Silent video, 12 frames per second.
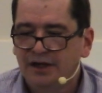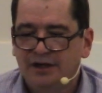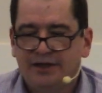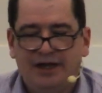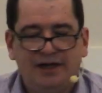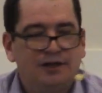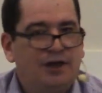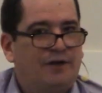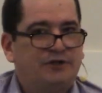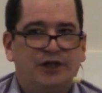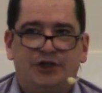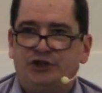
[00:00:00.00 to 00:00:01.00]
that He
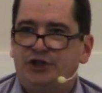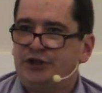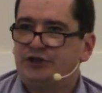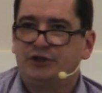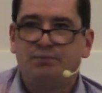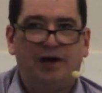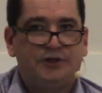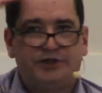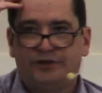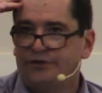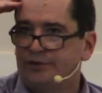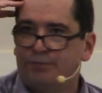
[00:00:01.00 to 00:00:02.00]
loves us just as much
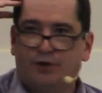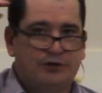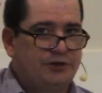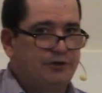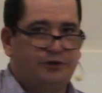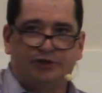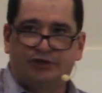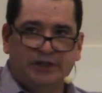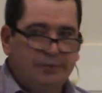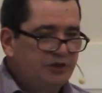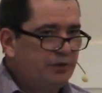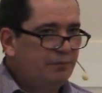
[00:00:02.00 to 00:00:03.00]
as the person who just
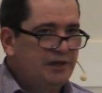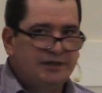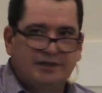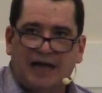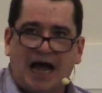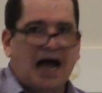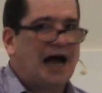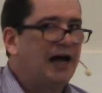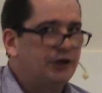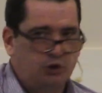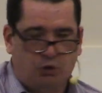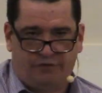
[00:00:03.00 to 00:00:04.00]
seems to be
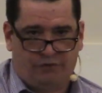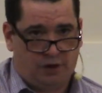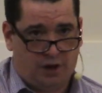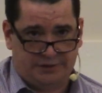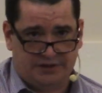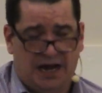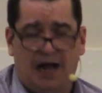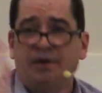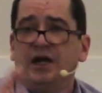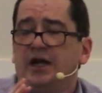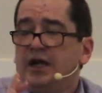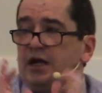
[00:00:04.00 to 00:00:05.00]
sky-high joyful all the time.
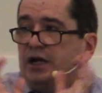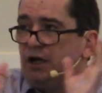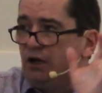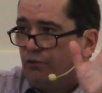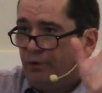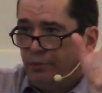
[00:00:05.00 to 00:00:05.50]
We